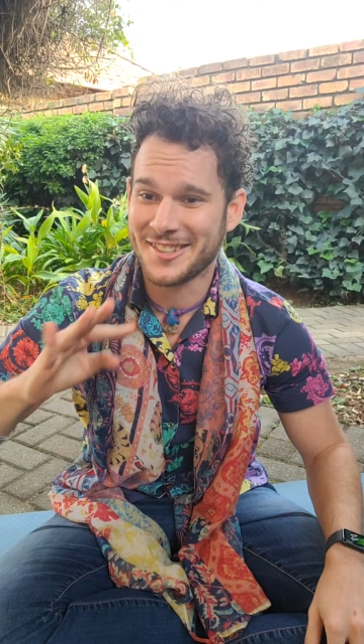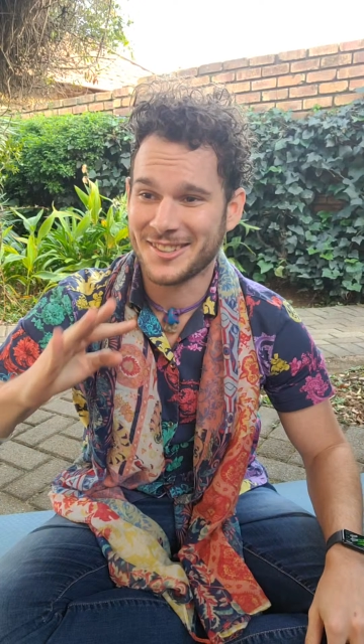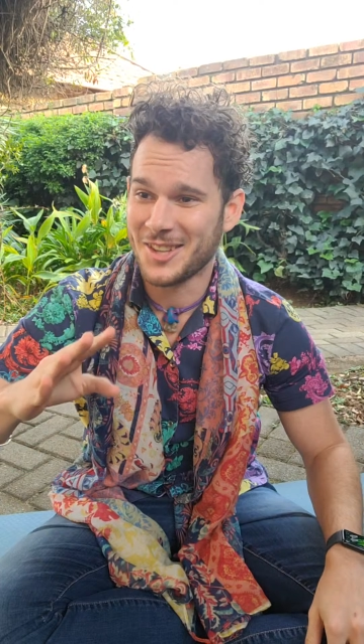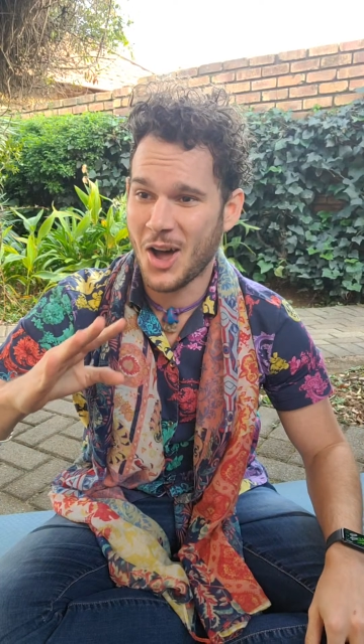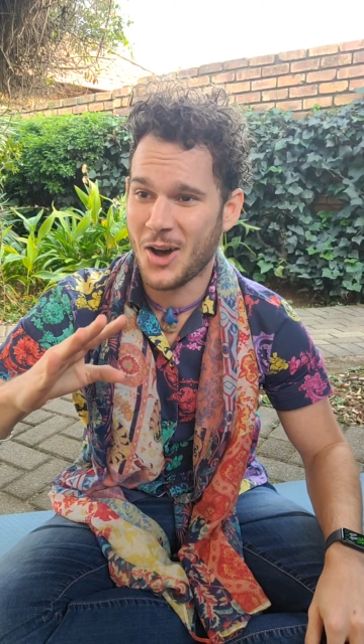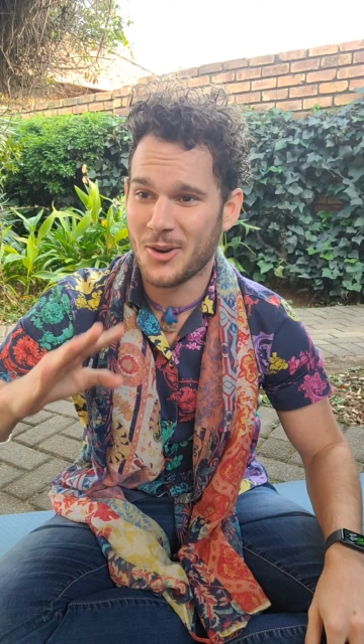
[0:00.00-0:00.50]

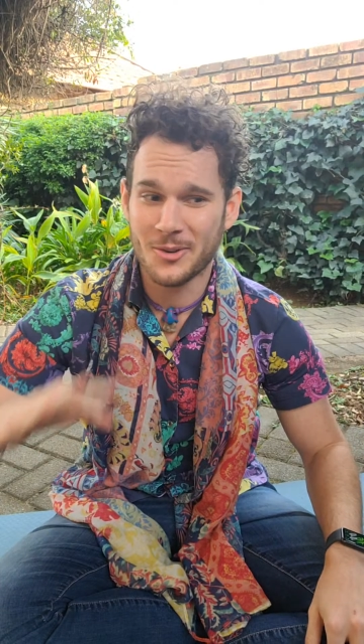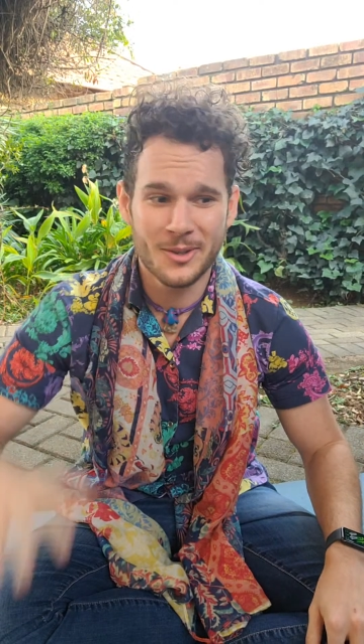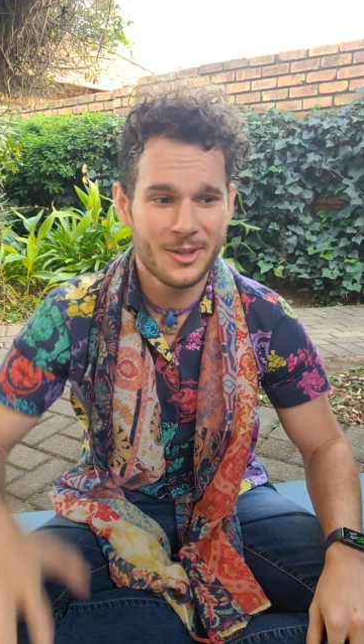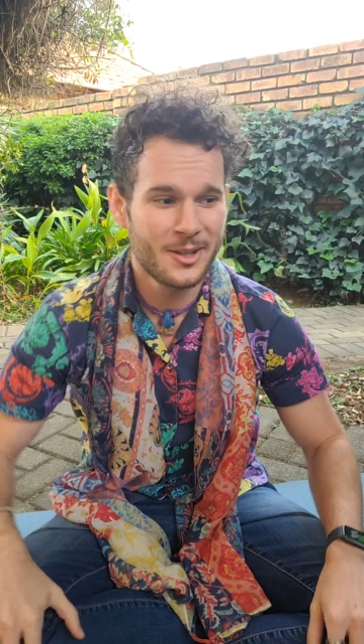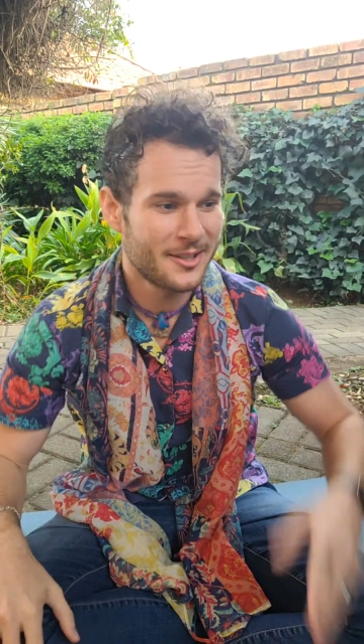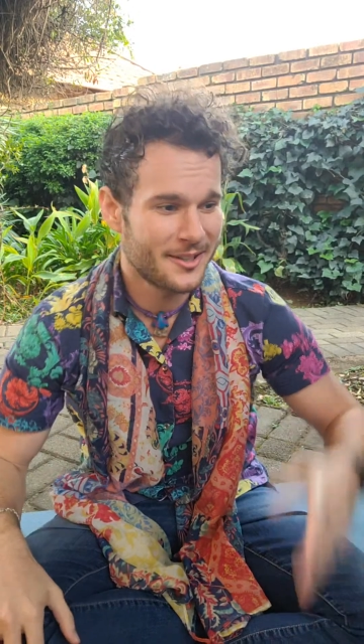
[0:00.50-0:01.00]
know
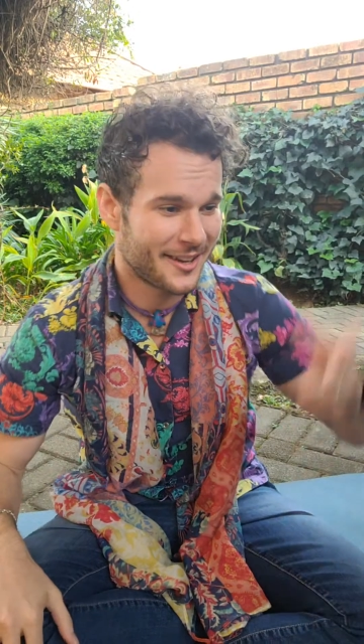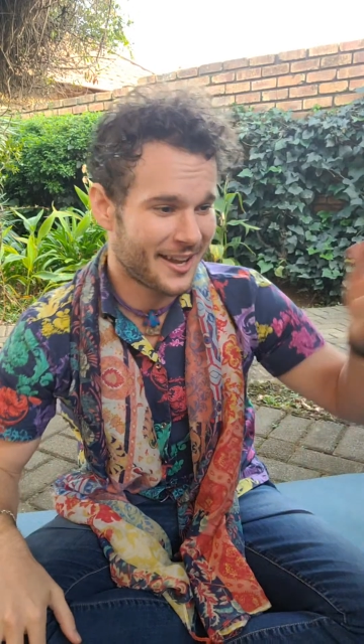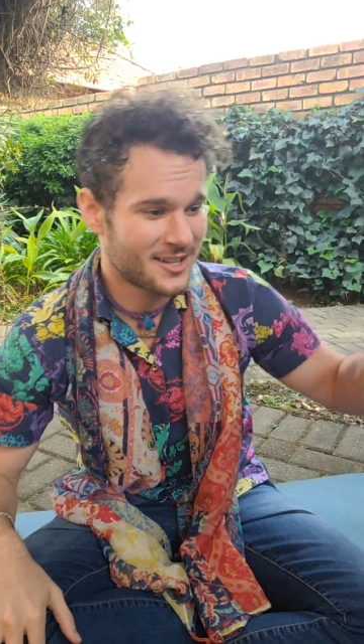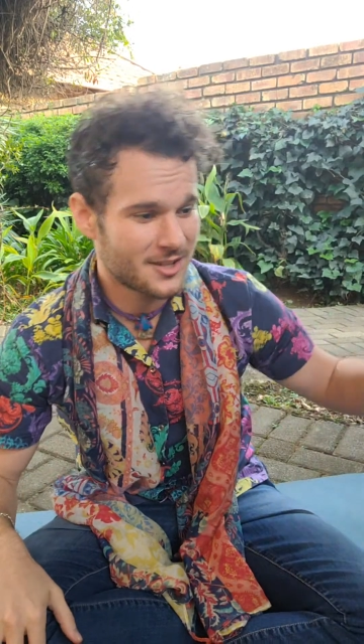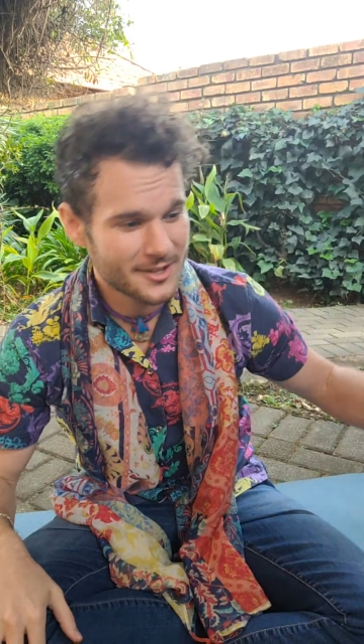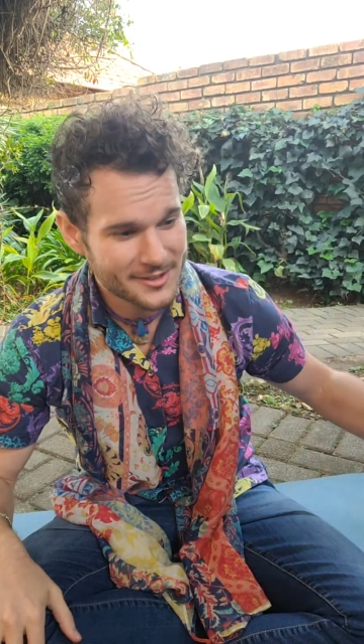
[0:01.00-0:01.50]
that
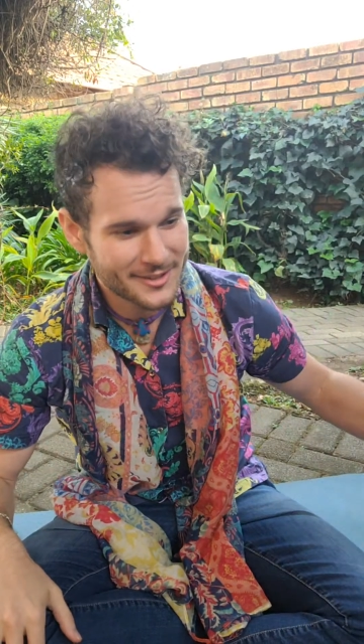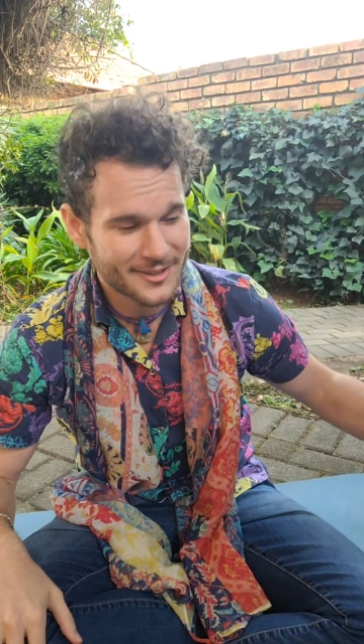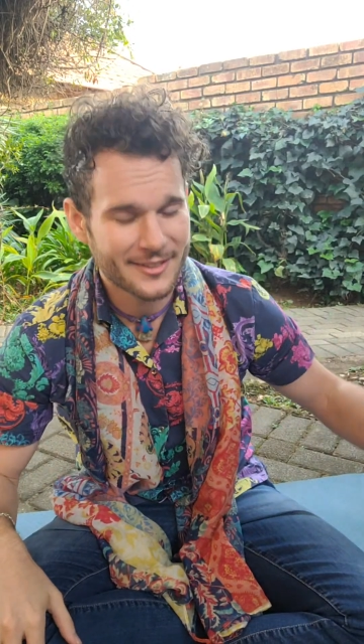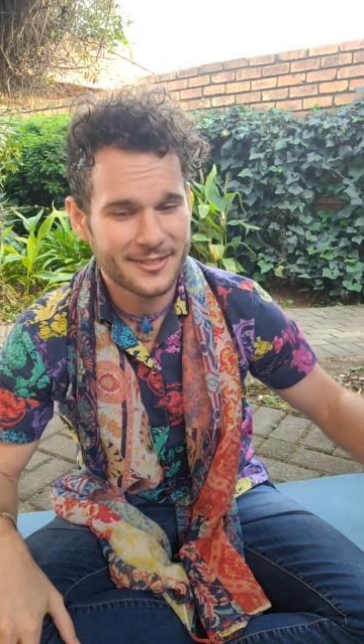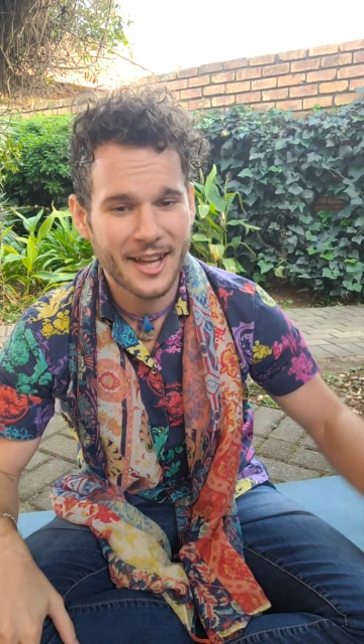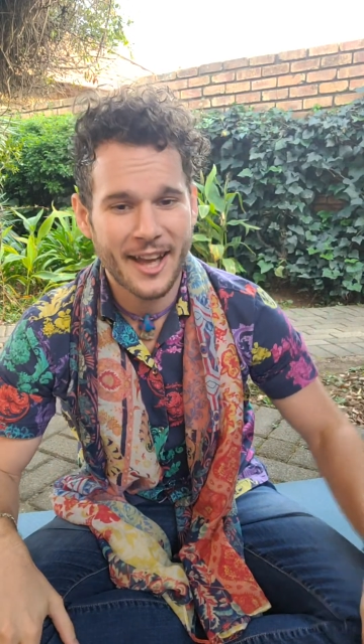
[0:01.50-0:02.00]
I just
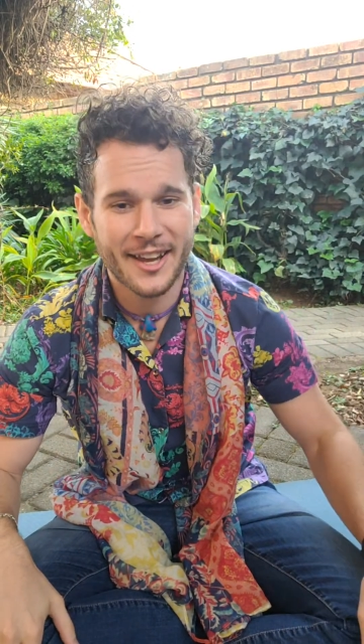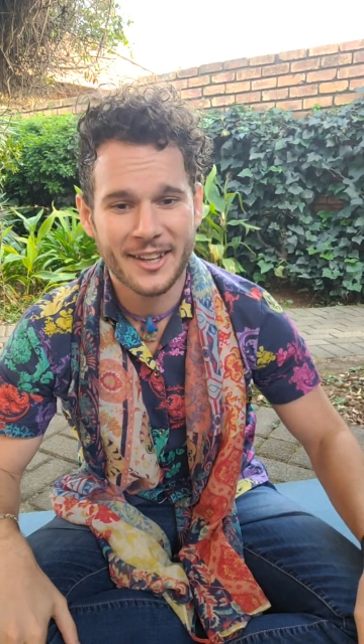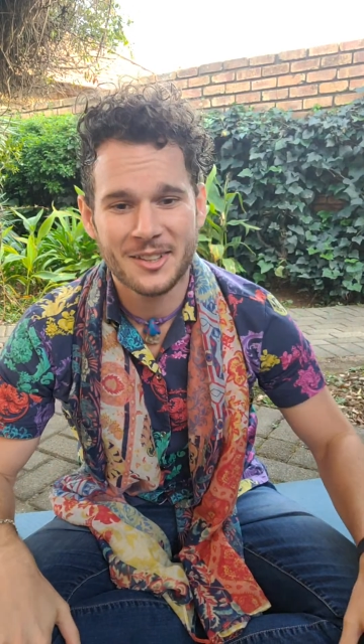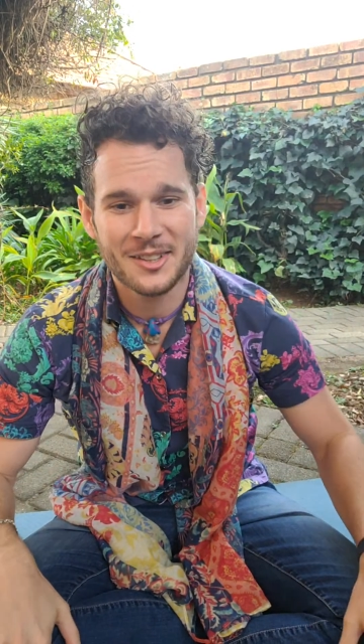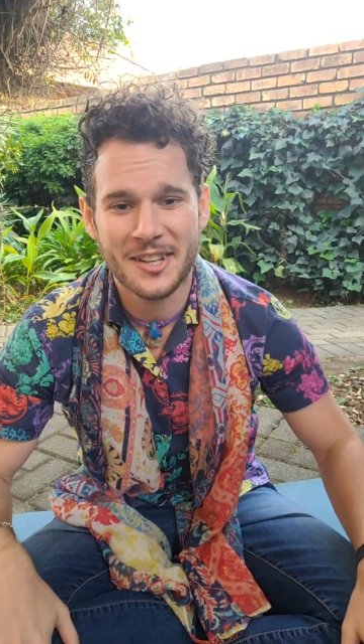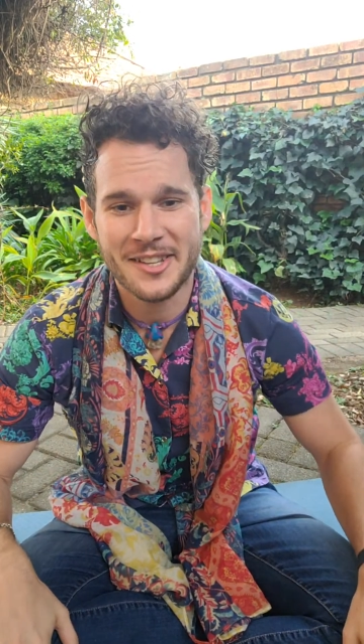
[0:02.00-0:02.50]

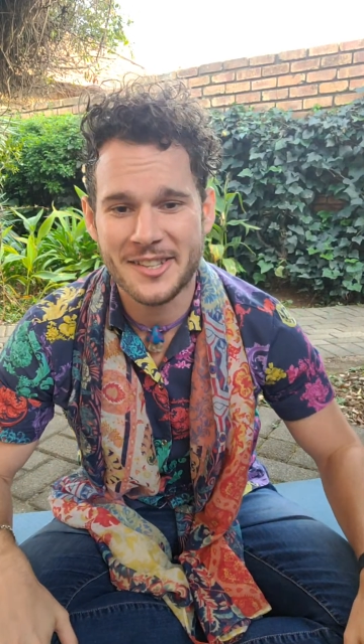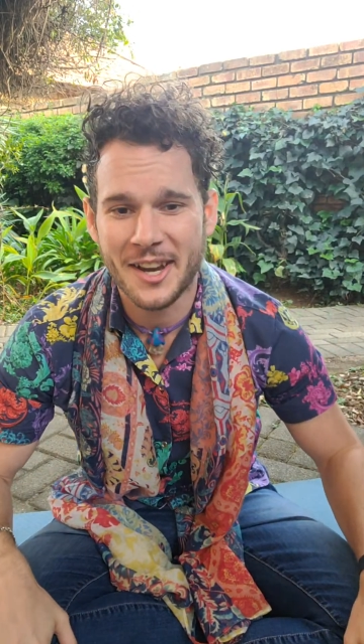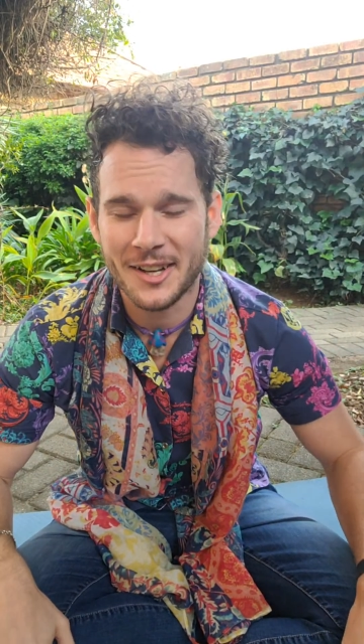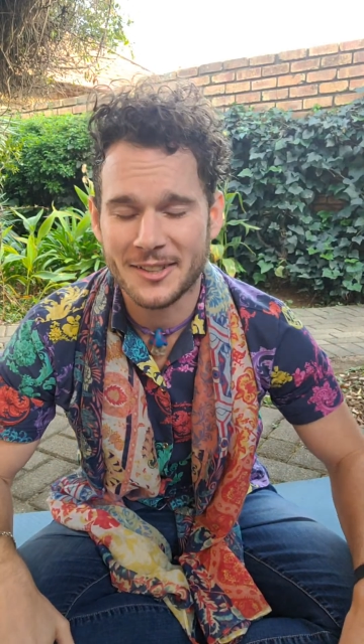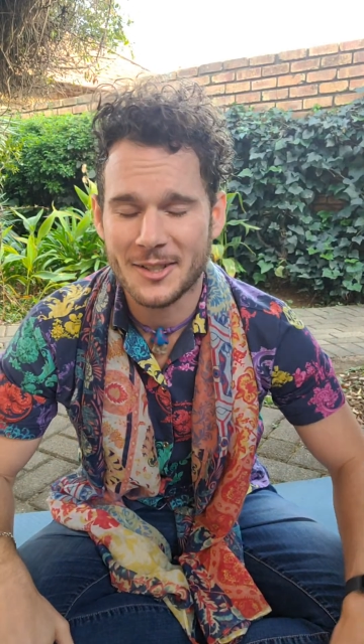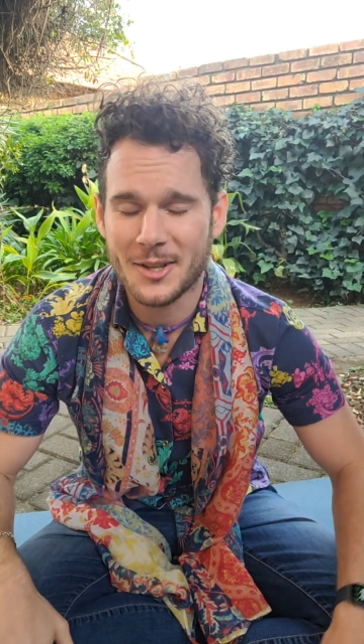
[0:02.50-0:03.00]
died a
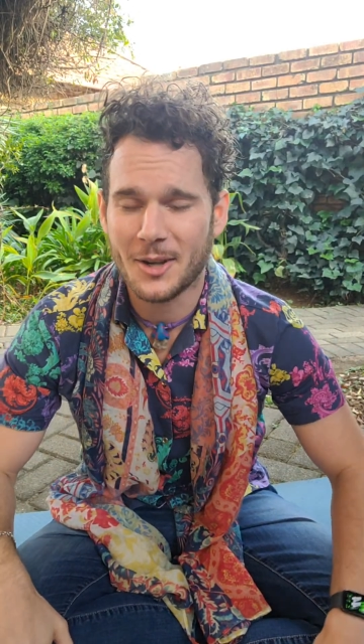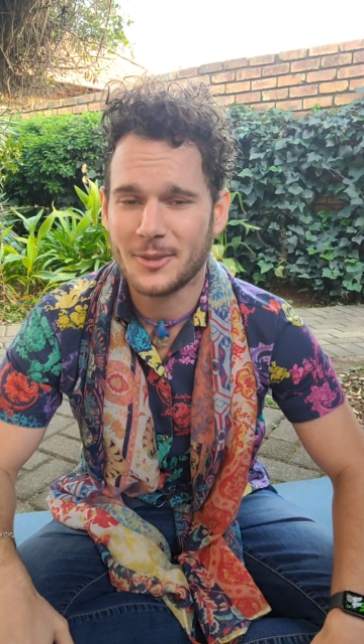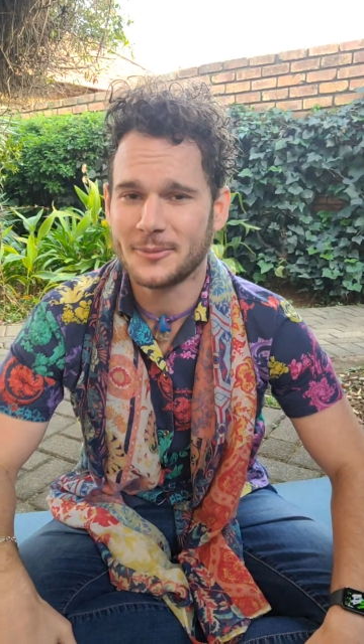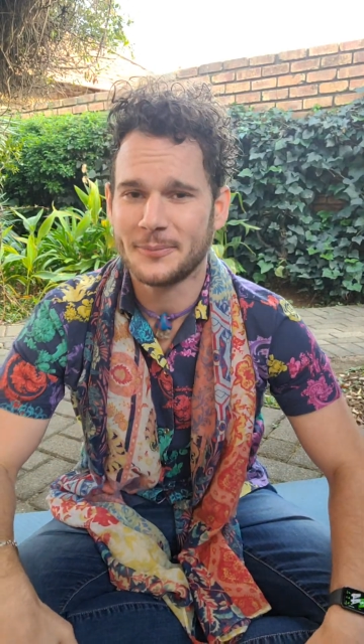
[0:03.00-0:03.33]
second ago.